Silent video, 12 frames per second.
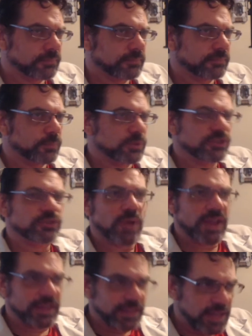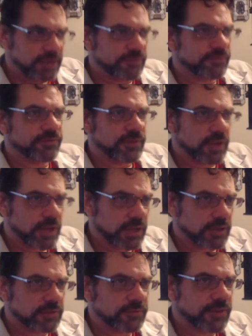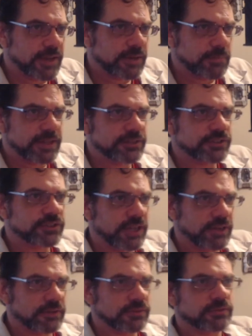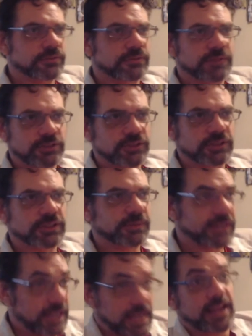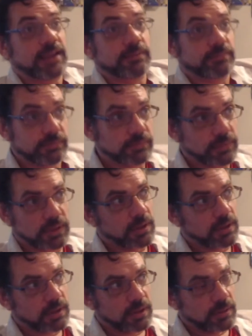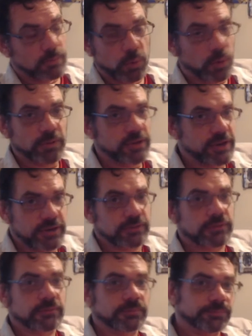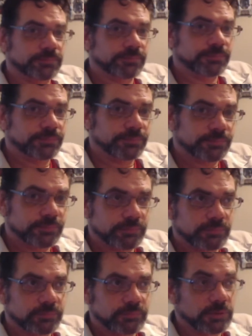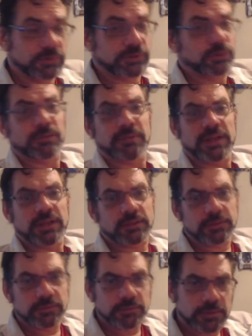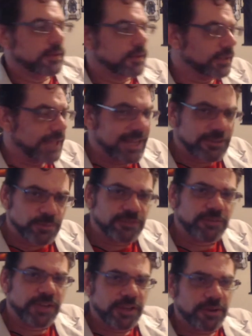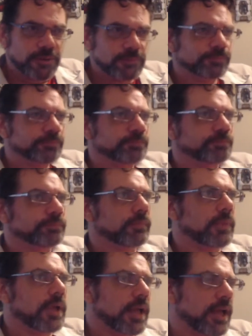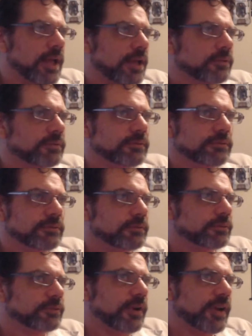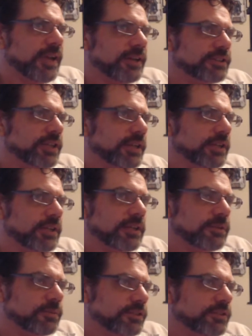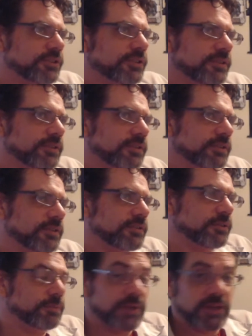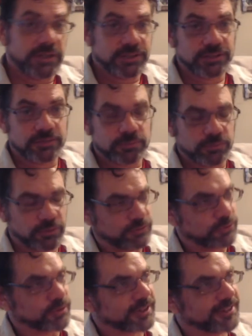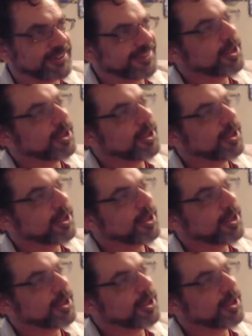Which is why a lot of Fandom Menace channels eventually became more political. Including me. Last week's video was very energetic, and it wasn't just the stupidity of drinking